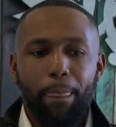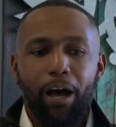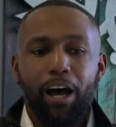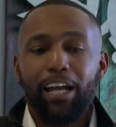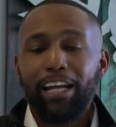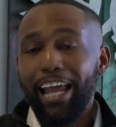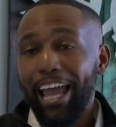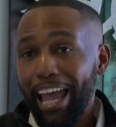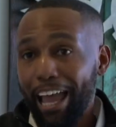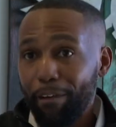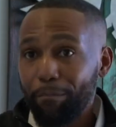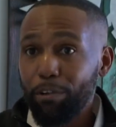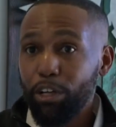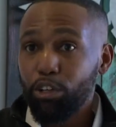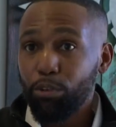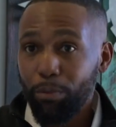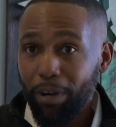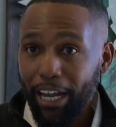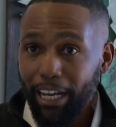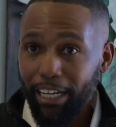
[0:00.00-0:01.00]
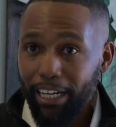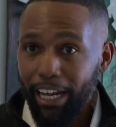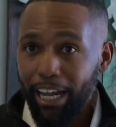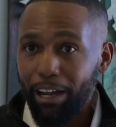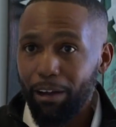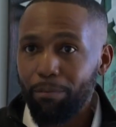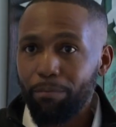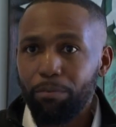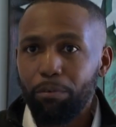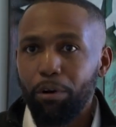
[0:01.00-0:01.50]
On average right now,
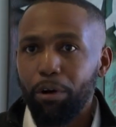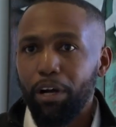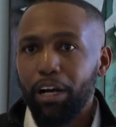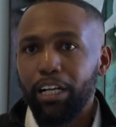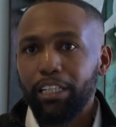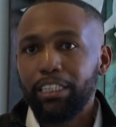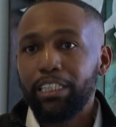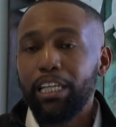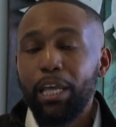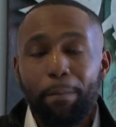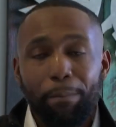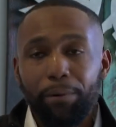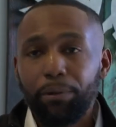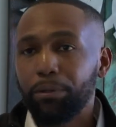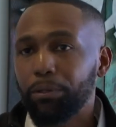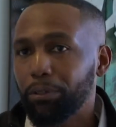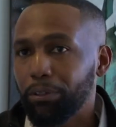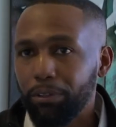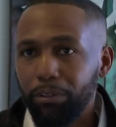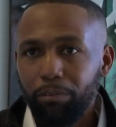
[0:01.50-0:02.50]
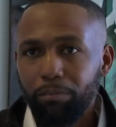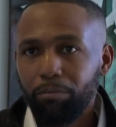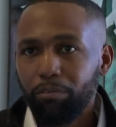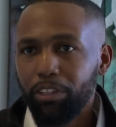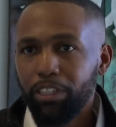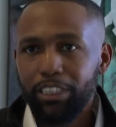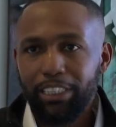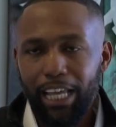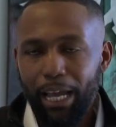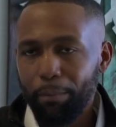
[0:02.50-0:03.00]
for a typical
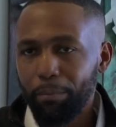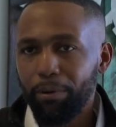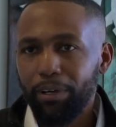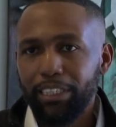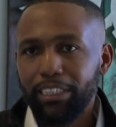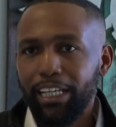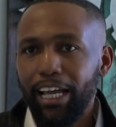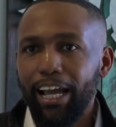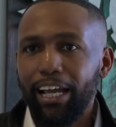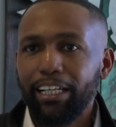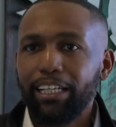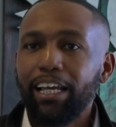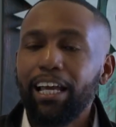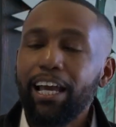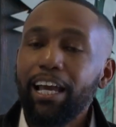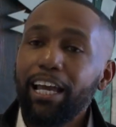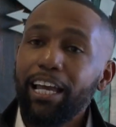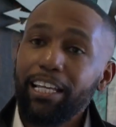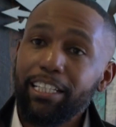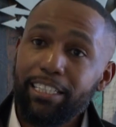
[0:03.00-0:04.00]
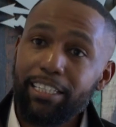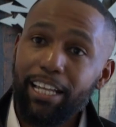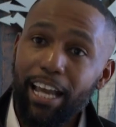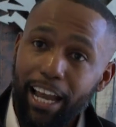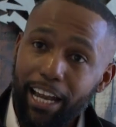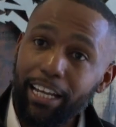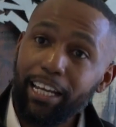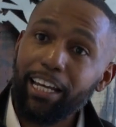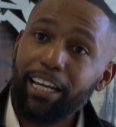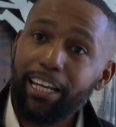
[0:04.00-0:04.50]
cyber attack is
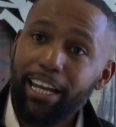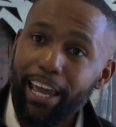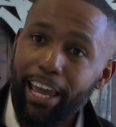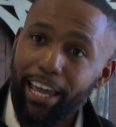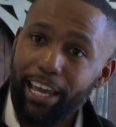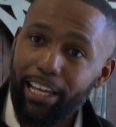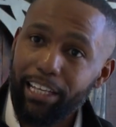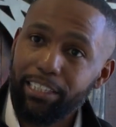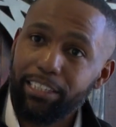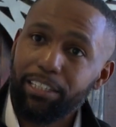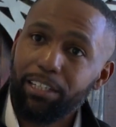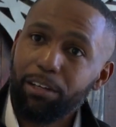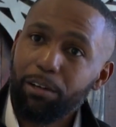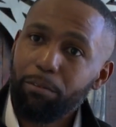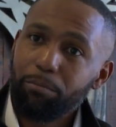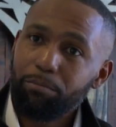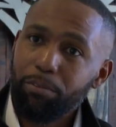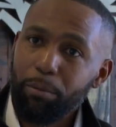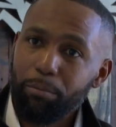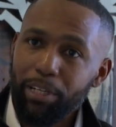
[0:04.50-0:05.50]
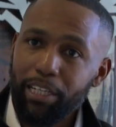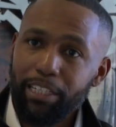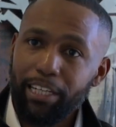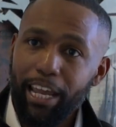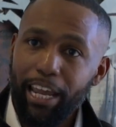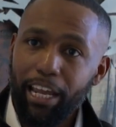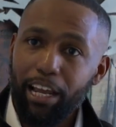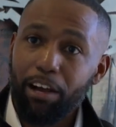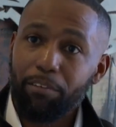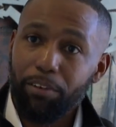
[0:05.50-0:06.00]
ninety days from the
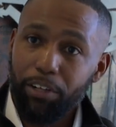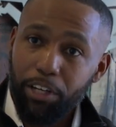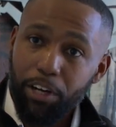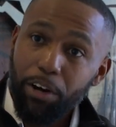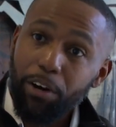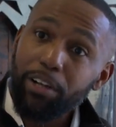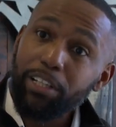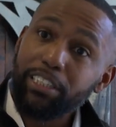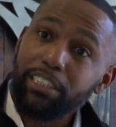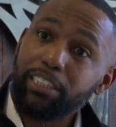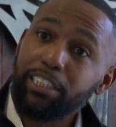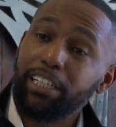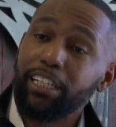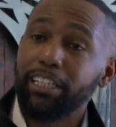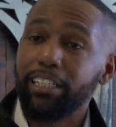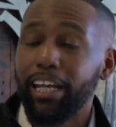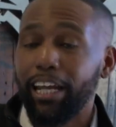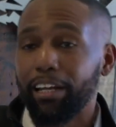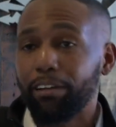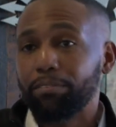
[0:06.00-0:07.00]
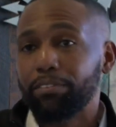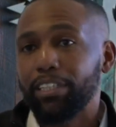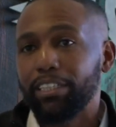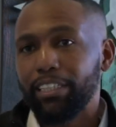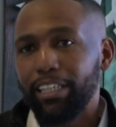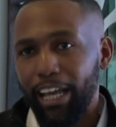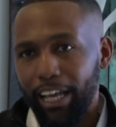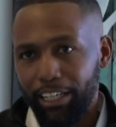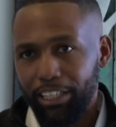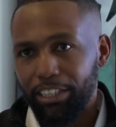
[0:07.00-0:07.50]
date of occurrence to the date of
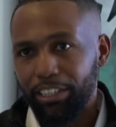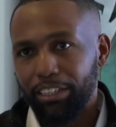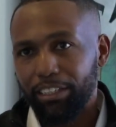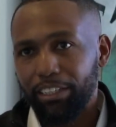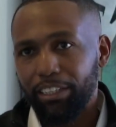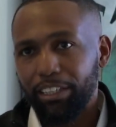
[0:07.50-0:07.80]
detection.